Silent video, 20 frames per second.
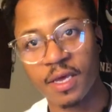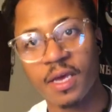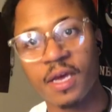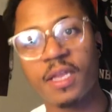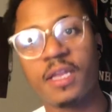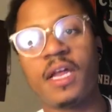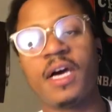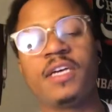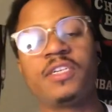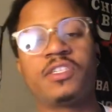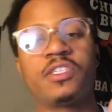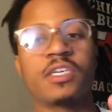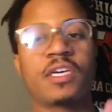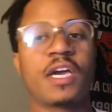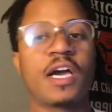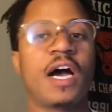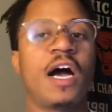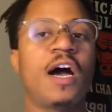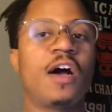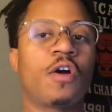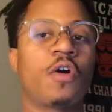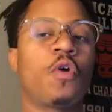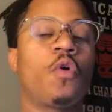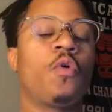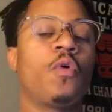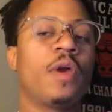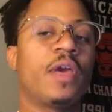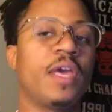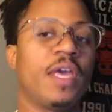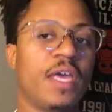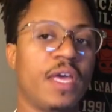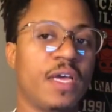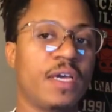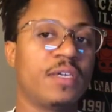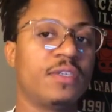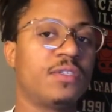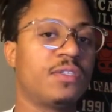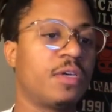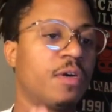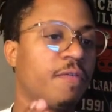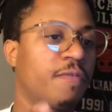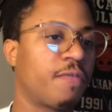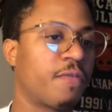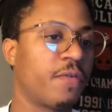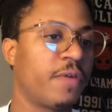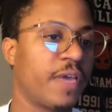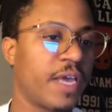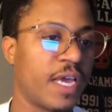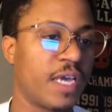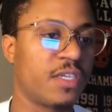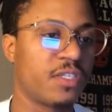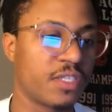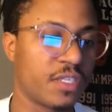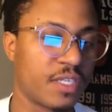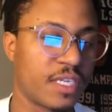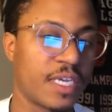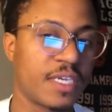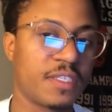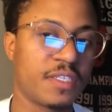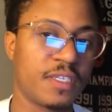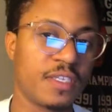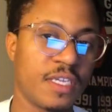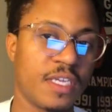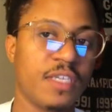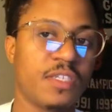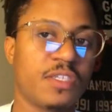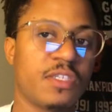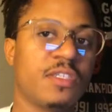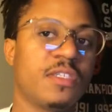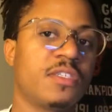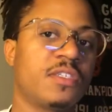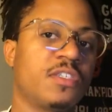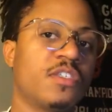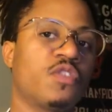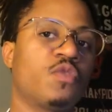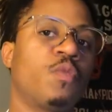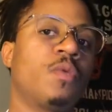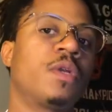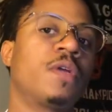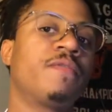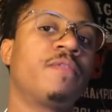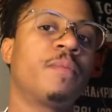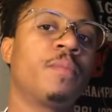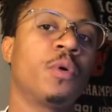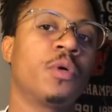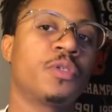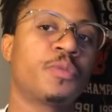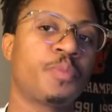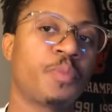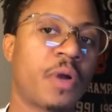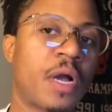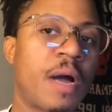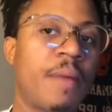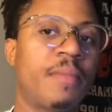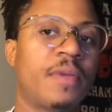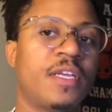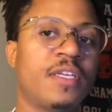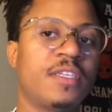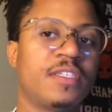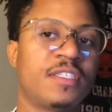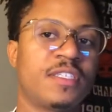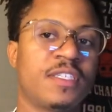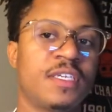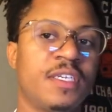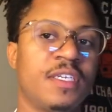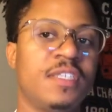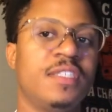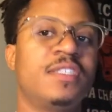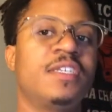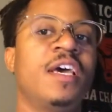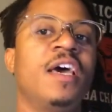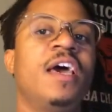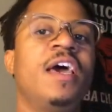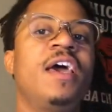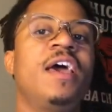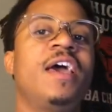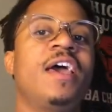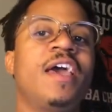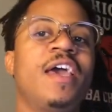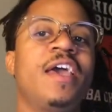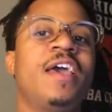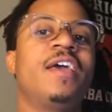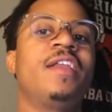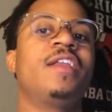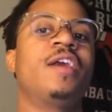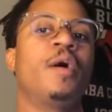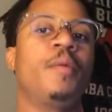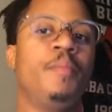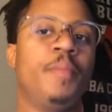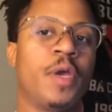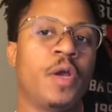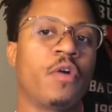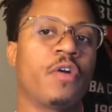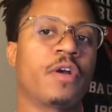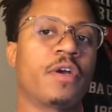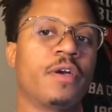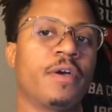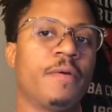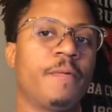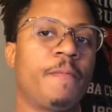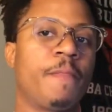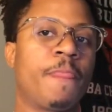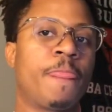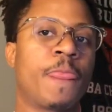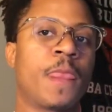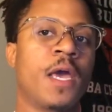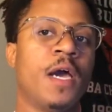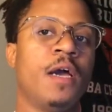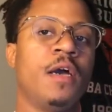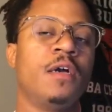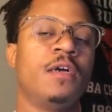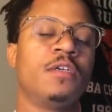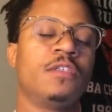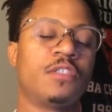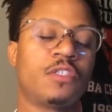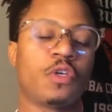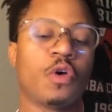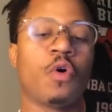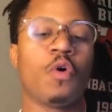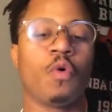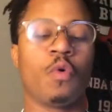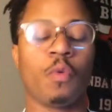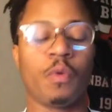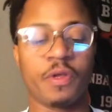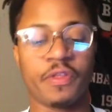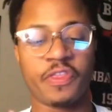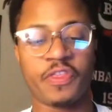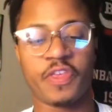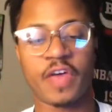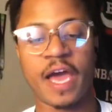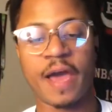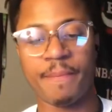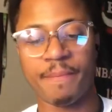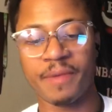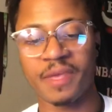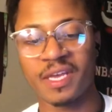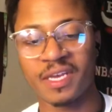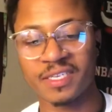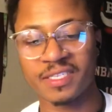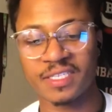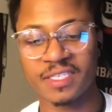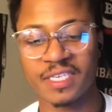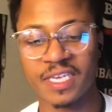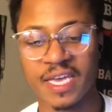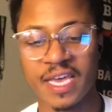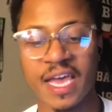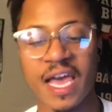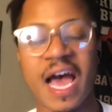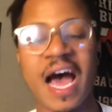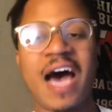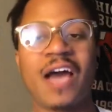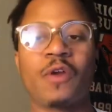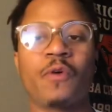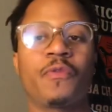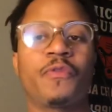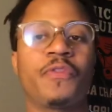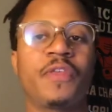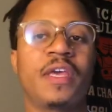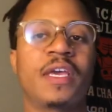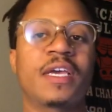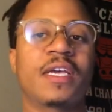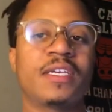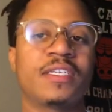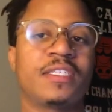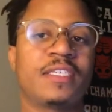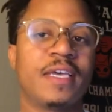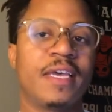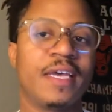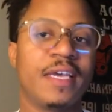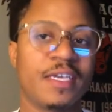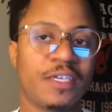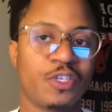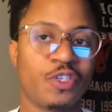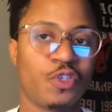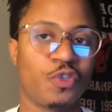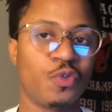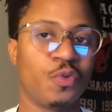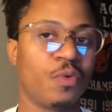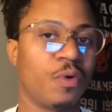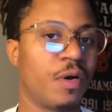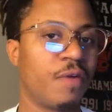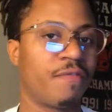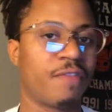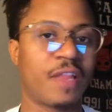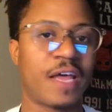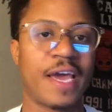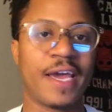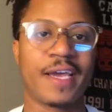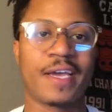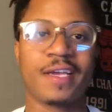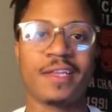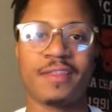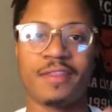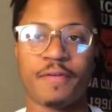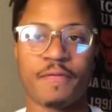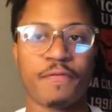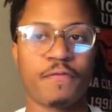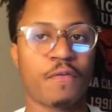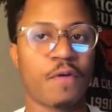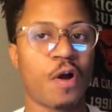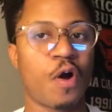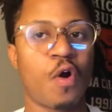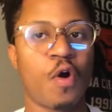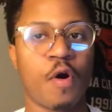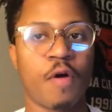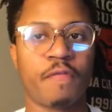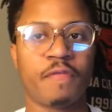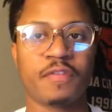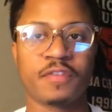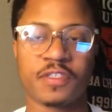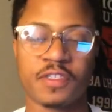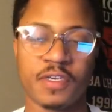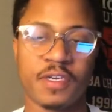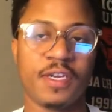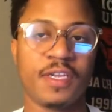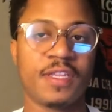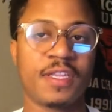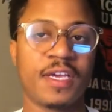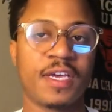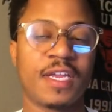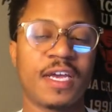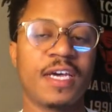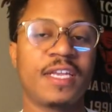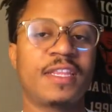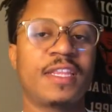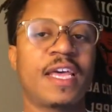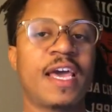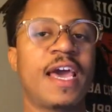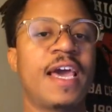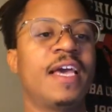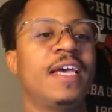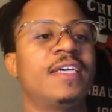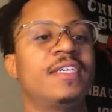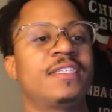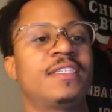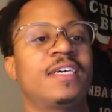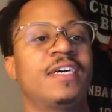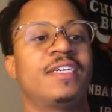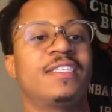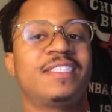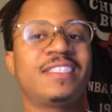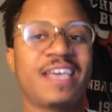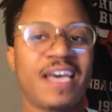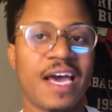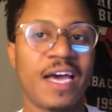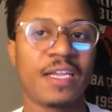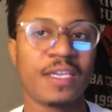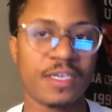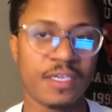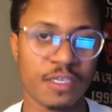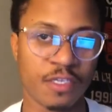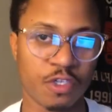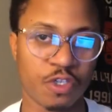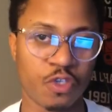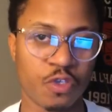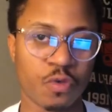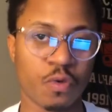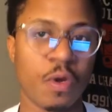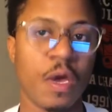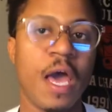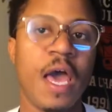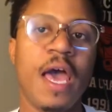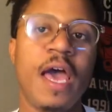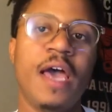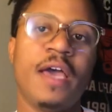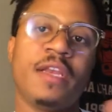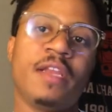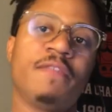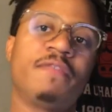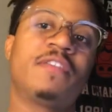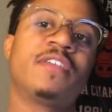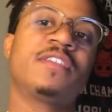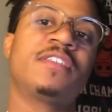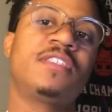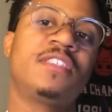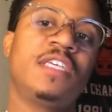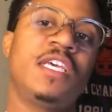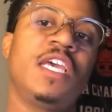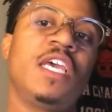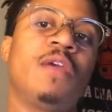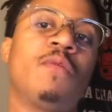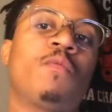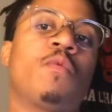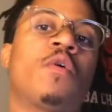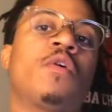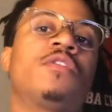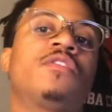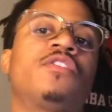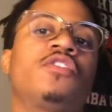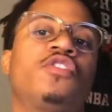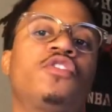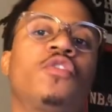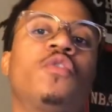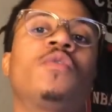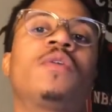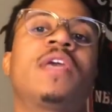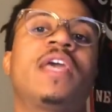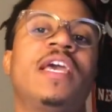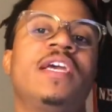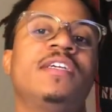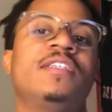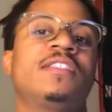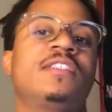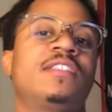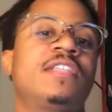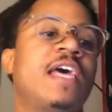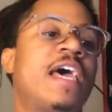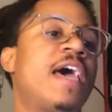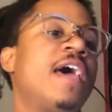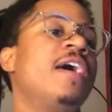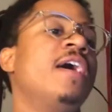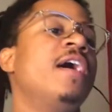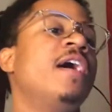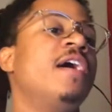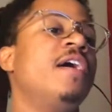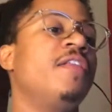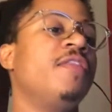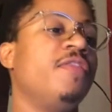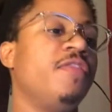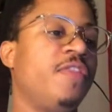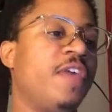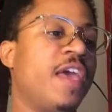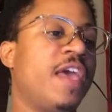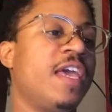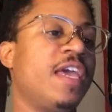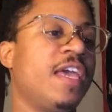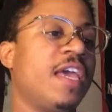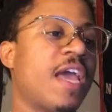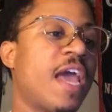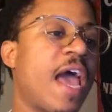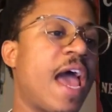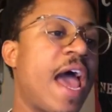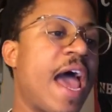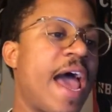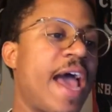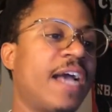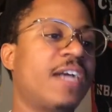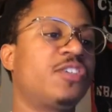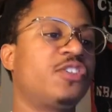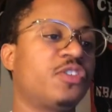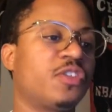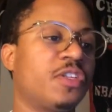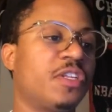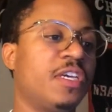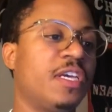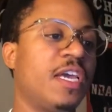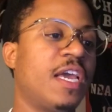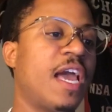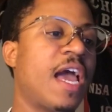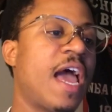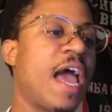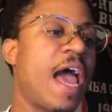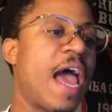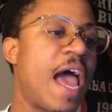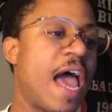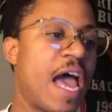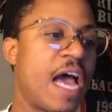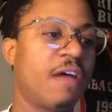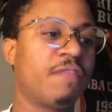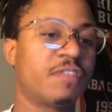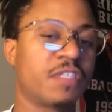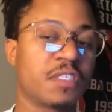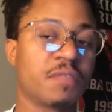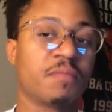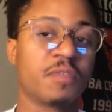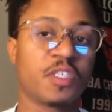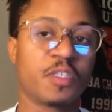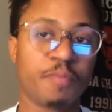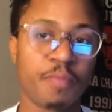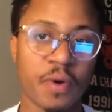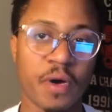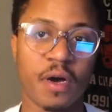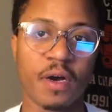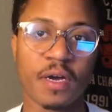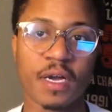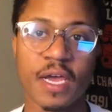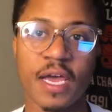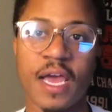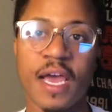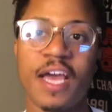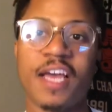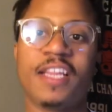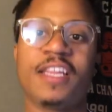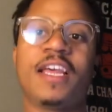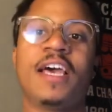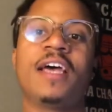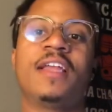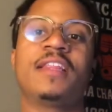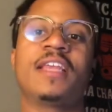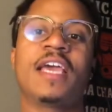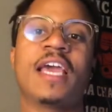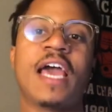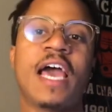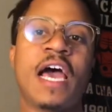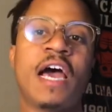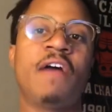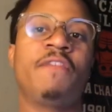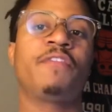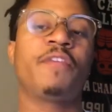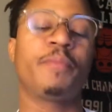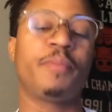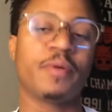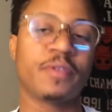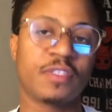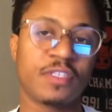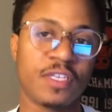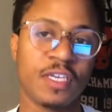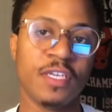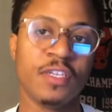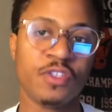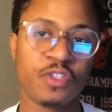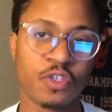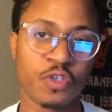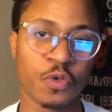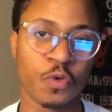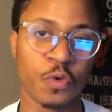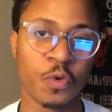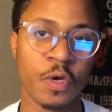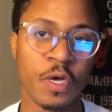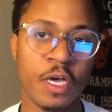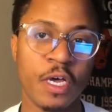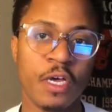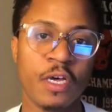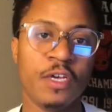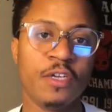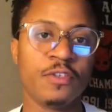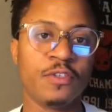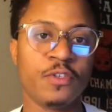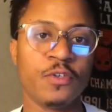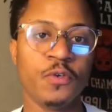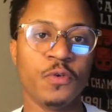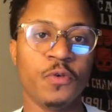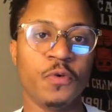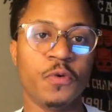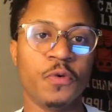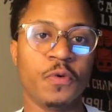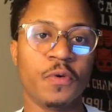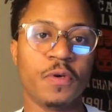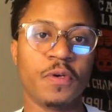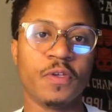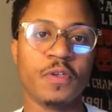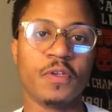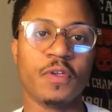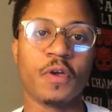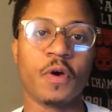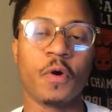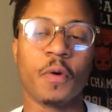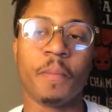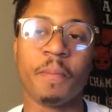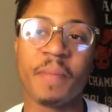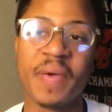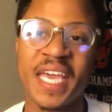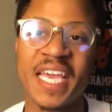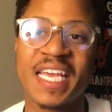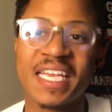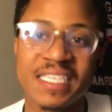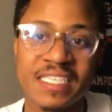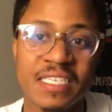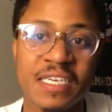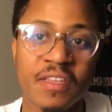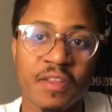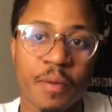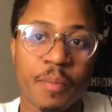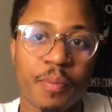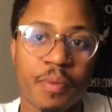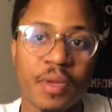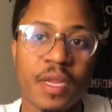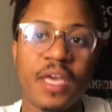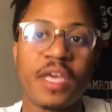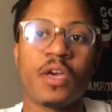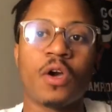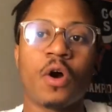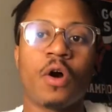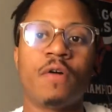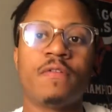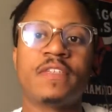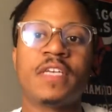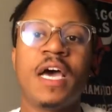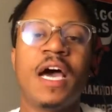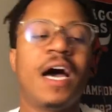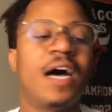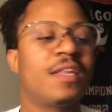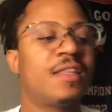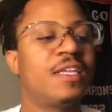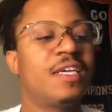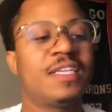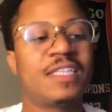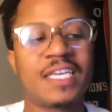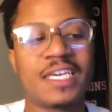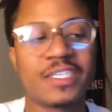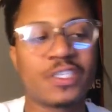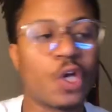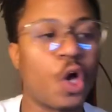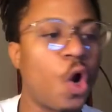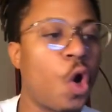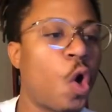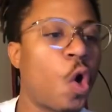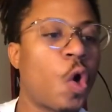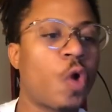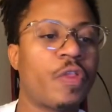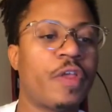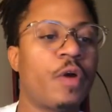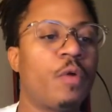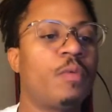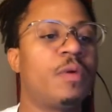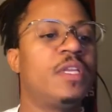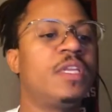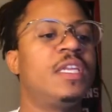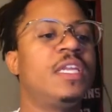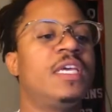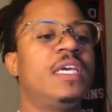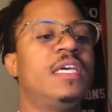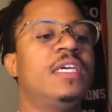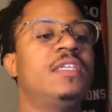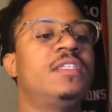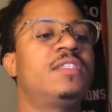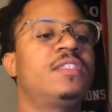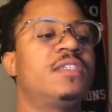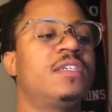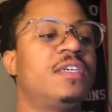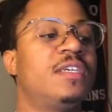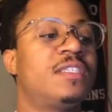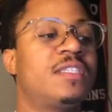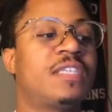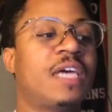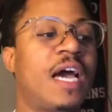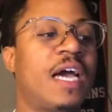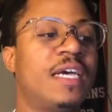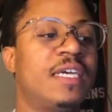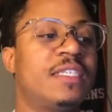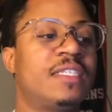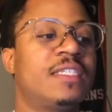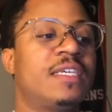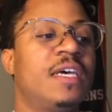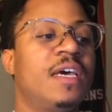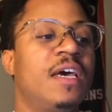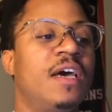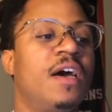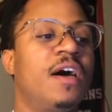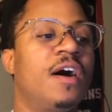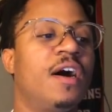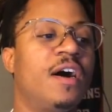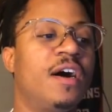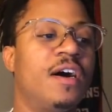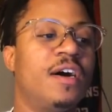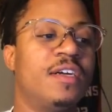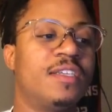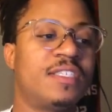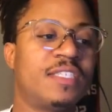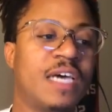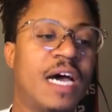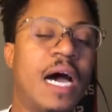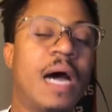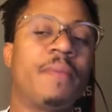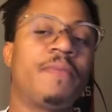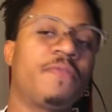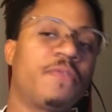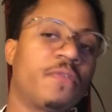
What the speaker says: Like, Chicago is a free agent destination. This is one of the most prominent cities in America. So with that being said, I don't think it's an issue of like the front office or anything like that. It's a talent issue. And if this team were to showcase that they actually have some spunk and that they have the potential to, you know, make it to the playoffs, I think that's all that we need to entice a top